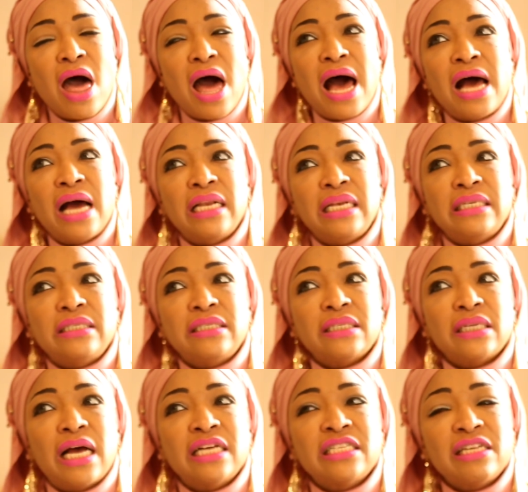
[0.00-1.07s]
and
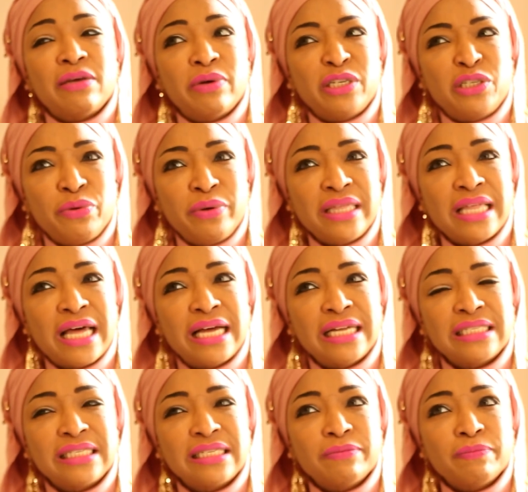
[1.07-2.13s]
as they were doing
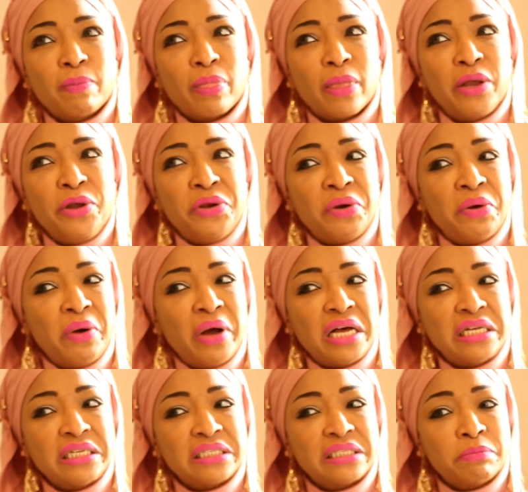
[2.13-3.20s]
that, you know,
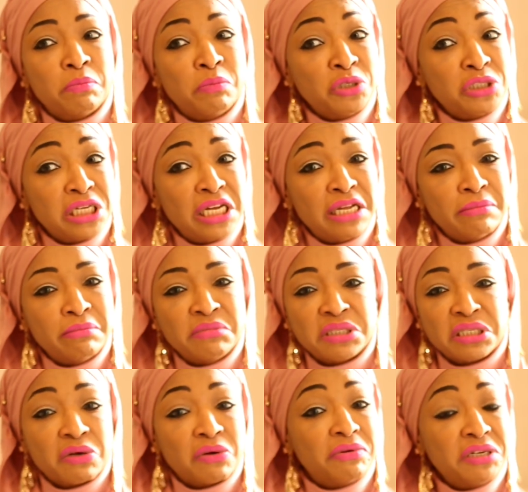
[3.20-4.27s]
as Muslims
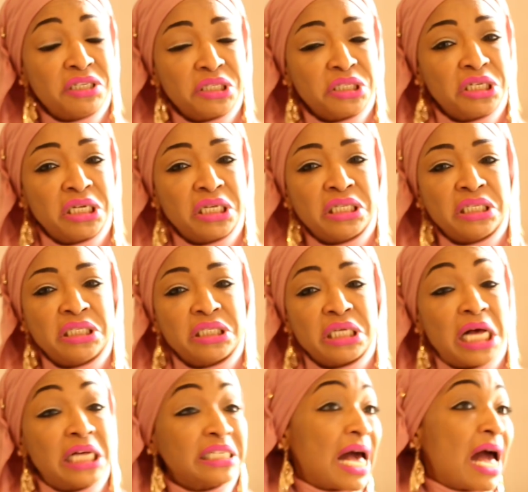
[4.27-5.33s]
and Christians,
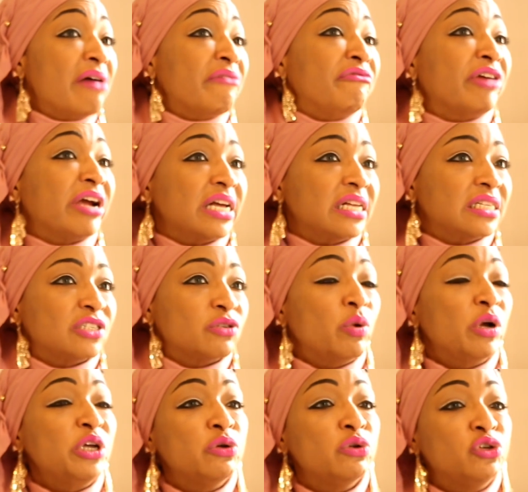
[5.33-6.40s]
as Africans,
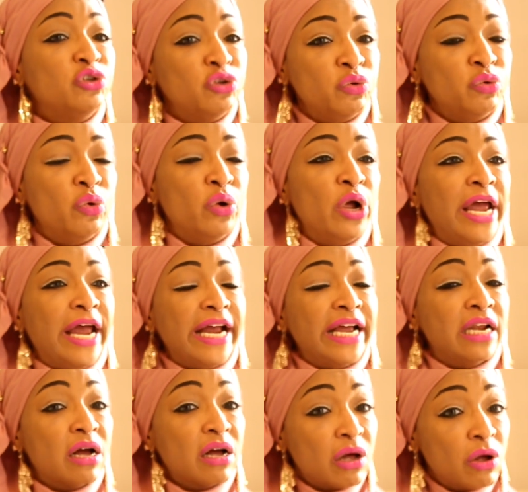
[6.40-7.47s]
what you do in
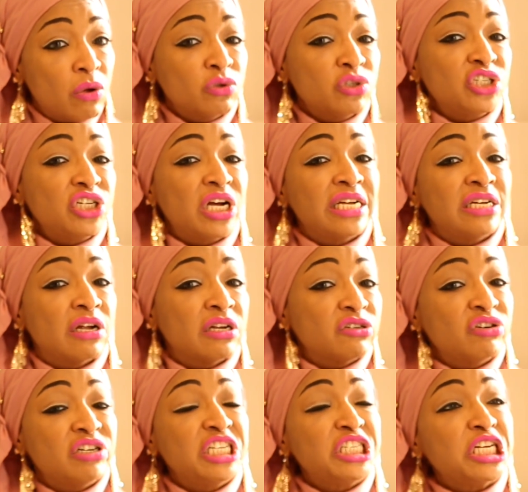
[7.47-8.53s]
our culture, in our
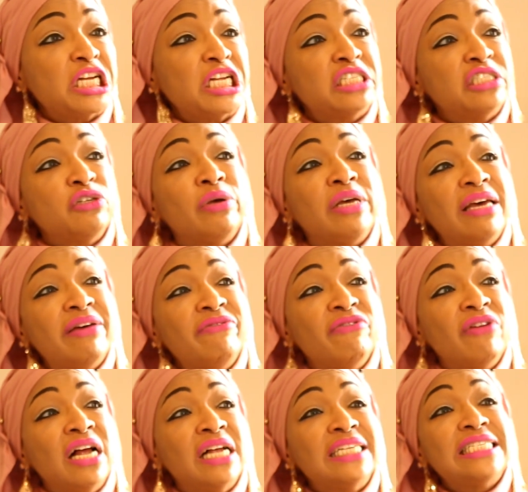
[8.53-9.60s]
tradition, is you give
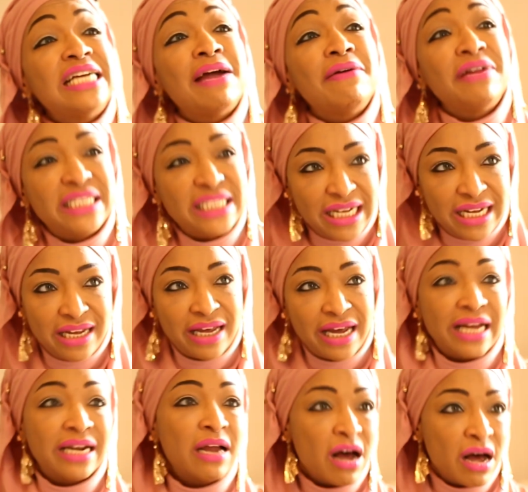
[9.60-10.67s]
charity
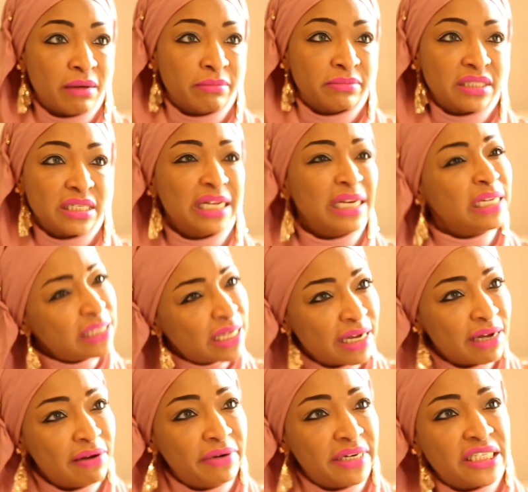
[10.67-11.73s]
and alms. It is
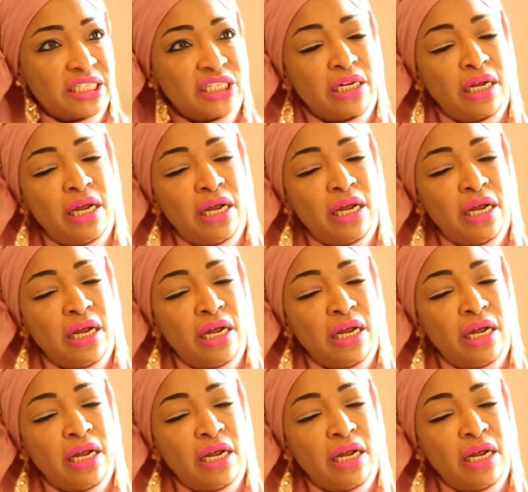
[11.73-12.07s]
encouraged.